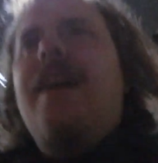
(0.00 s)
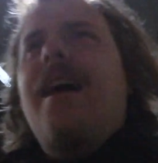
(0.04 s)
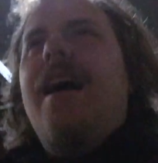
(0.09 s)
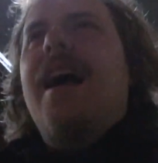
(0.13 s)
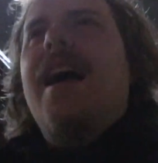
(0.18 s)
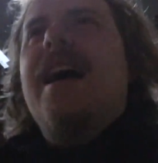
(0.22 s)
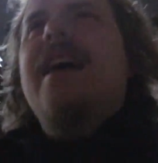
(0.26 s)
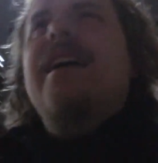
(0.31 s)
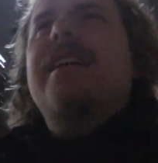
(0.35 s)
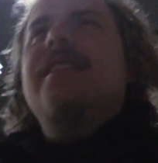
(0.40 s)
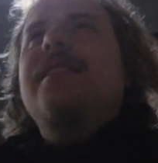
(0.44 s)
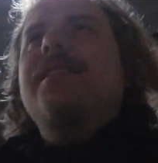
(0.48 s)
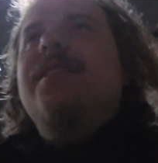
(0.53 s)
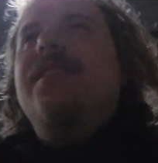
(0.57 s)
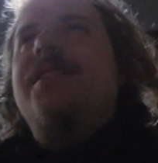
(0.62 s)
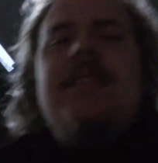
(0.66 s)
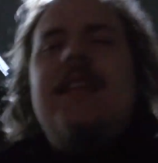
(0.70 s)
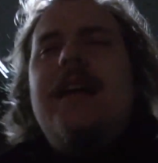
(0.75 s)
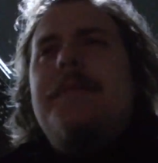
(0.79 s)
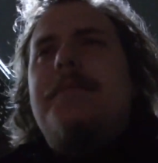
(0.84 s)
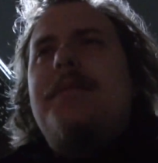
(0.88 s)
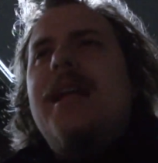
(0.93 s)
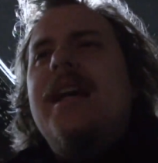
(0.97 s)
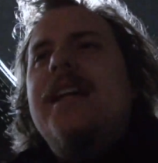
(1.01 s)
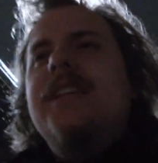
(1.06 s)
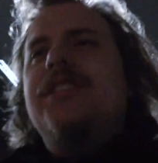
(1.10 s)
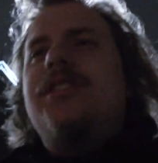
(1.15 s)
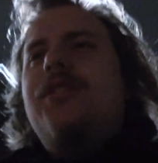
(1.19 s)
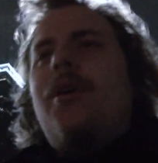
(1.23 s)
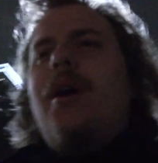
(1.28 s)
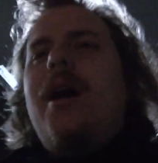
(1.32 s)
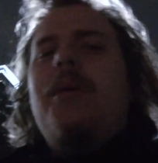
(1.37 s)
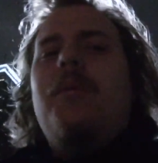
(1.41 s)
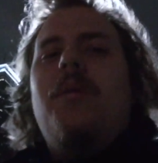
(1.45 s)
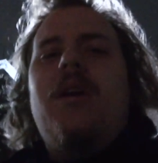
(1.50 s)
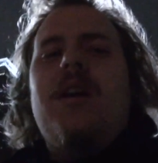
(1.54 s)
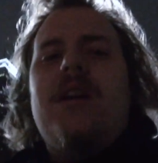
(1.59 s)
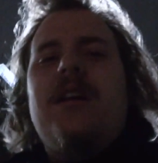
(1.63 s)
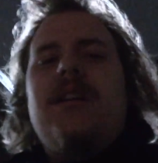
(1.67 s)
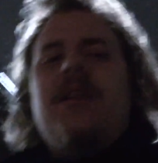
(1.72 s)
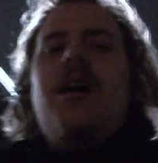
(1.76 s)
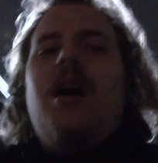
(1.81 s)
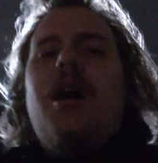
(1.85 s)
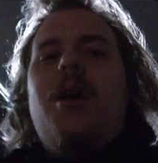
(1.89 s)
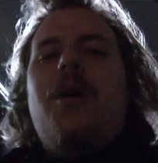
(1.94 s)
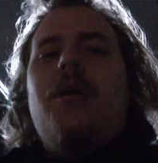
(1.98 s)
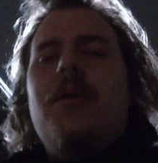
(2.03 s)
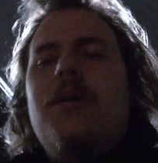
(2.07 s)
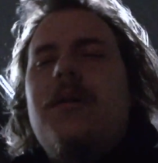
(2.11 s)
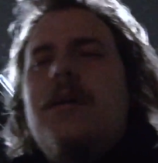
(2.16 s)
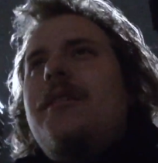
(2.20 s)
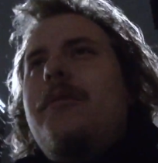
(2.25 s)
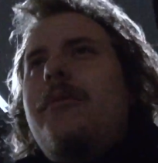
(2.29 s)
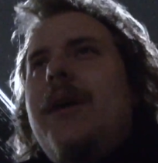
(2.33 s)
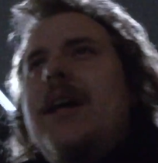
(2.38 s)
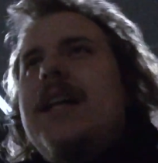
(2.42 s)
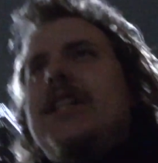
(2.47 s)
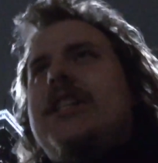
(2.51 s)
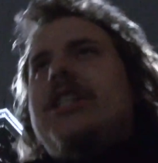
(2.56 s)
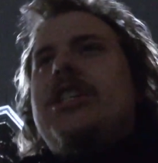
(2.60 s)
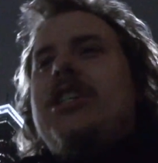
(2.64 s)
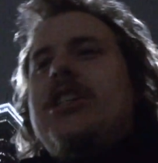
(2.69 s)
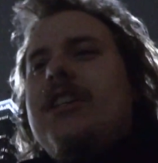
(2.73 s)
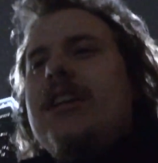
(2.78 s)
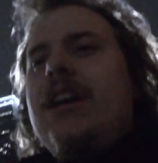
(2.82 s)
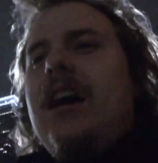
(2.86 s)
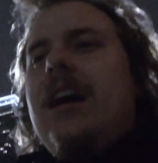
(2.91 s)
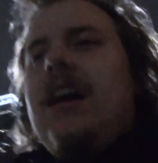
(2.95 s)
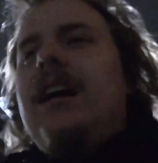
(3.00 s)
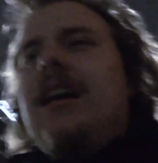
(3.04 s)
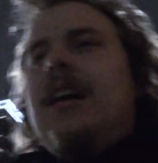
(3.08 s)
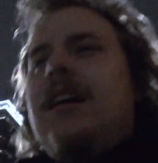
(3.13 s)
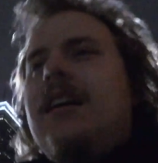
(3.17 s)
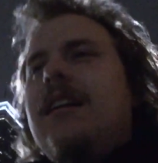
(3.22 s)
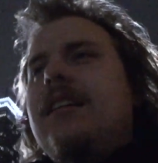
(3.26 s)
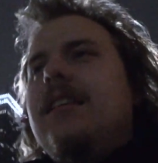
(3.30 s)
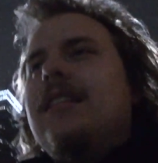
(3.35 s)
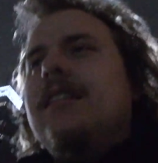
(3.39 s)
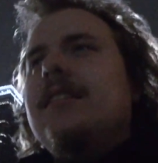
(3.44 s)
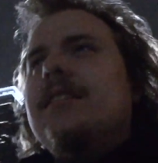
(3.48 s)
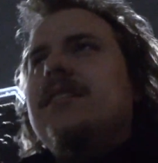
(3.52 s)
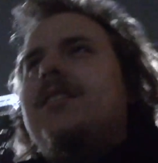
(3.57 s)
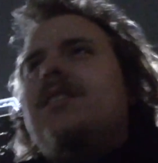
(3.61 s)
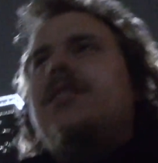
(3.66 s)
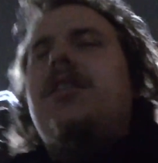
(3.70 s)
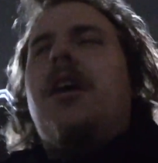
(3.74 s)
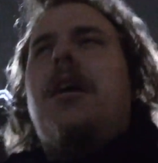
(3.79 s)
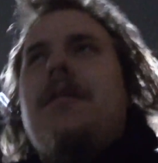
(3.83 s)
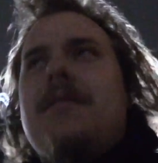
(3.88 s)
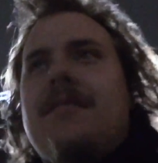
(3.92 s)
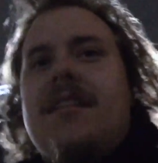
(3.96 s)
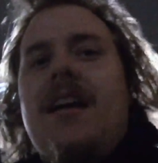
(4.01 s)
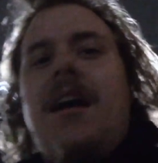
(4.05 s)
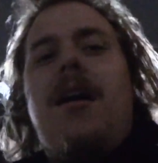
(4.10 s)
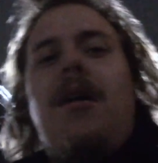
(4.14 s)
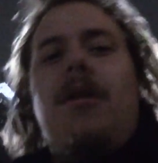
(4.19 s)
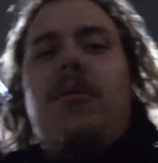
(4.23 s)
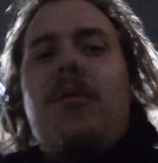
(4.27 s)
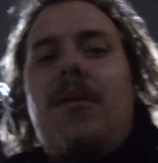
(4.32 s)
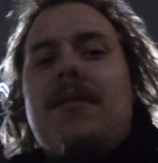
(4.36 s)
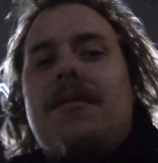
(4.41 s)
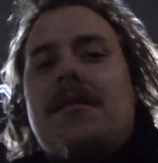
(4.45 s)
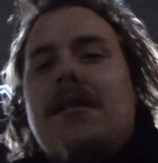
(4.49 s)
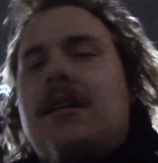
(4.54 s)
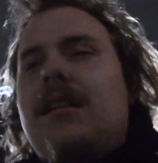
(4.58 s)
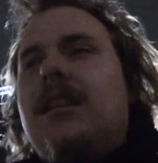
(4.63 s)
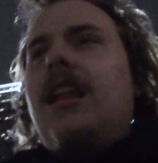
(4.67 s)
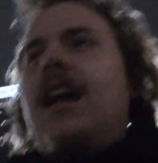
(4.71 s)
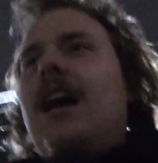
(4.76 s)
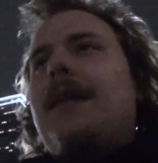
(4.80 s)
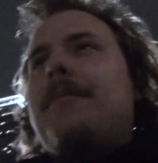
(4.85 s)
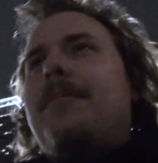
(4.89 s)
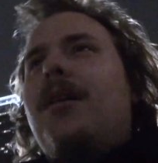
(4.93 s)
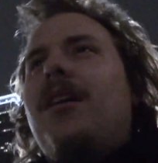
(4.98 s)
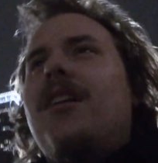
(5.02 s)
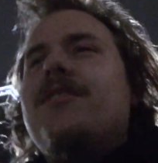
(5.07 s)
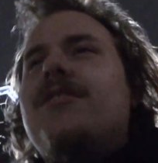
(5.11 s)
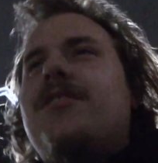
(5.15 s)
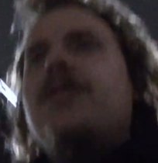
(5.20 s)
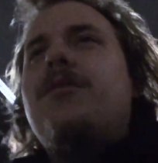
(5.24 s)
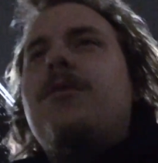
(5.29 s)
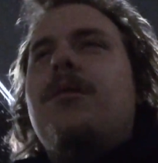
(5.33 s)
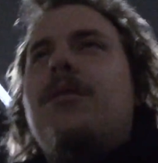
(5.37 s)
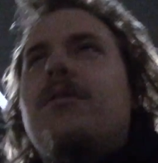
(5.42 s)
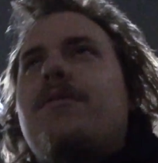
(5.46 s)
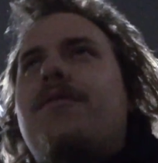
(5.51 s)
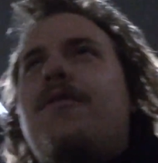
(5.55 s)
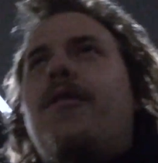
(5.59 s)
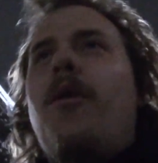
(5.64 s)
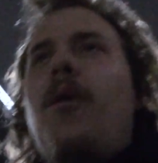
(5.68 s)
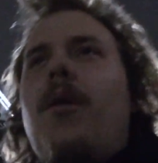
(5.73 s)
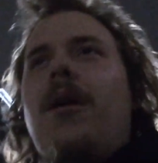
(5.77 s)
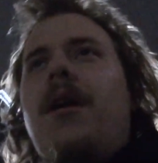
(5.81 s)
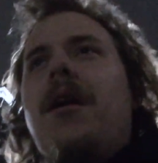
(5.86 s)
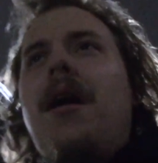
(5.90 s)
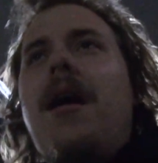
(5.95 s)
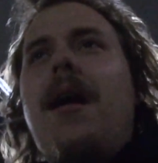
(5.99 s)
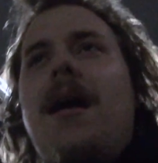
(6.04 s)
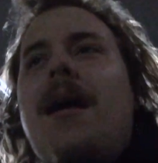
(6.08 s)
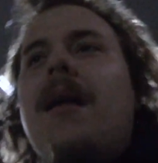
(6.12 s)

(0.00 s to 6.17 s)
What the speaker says: and they played Do I Wanna Know, which starts out with a clap on 2 and 4,